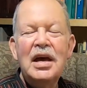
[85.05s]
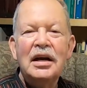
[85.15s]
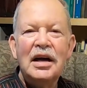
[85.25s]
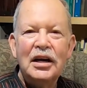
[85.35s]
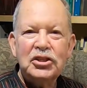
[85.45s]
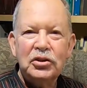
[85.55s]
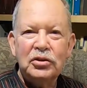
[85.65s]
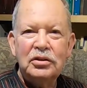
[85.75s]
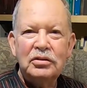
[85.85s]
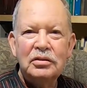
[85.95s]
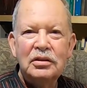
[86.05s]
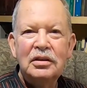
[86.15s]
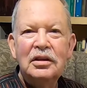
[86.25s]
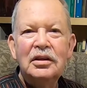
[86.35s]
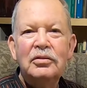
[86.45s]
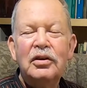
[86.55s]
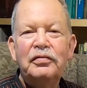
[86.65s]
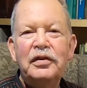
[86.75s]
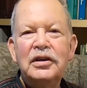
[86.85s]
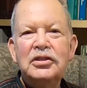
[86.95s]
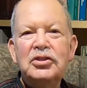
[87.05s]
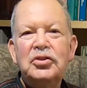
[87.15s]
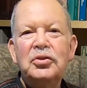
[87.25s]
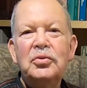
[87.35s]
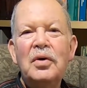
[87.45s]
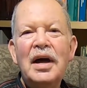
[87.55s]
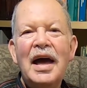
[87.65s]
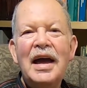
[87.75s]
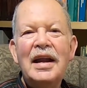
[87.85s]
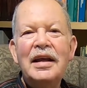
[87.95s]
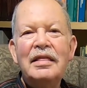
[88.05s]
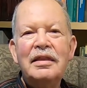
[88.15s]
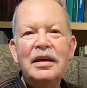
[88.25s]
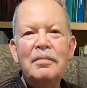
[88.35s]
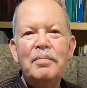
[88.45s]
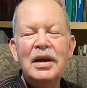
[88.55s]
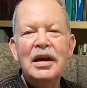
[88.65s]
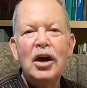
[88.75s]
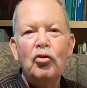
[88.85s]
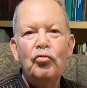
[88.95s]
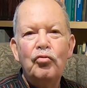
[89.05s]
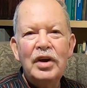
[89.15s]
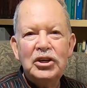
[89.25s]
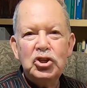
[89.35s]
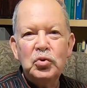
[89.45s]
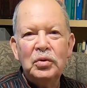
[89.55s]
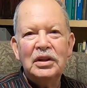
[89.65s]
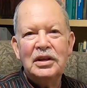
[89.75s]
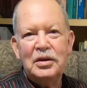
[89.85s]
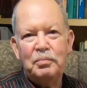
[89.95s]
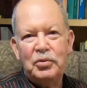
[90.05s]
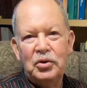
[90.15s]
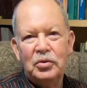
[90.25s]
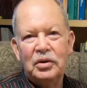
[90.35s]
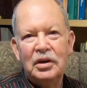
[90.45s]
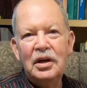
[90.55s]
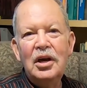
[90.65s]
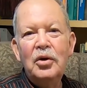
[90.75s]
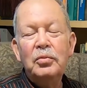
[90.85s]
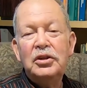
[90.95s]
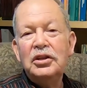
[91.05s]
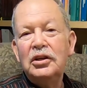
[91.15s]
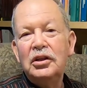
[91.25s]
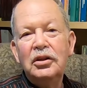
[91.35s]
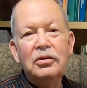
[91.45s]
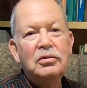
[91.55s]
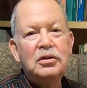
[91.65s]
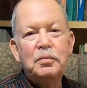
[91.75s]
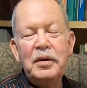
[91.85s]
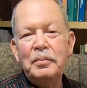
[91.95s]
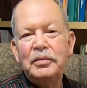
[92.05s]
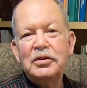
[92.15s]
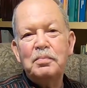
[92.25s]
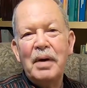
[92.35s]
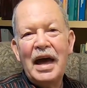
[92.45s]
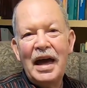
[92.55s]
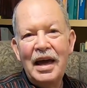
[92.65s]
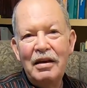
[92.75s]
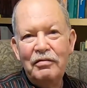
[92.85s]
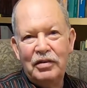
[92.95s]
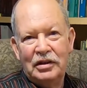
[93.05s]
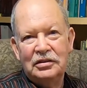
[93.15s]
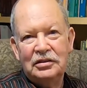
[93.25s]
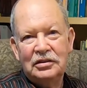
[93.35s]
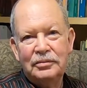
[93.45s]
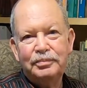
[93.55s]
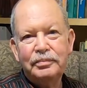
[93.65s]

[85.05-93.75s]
Kashrut refers to anything being ritually pure, which includes people's behaviors.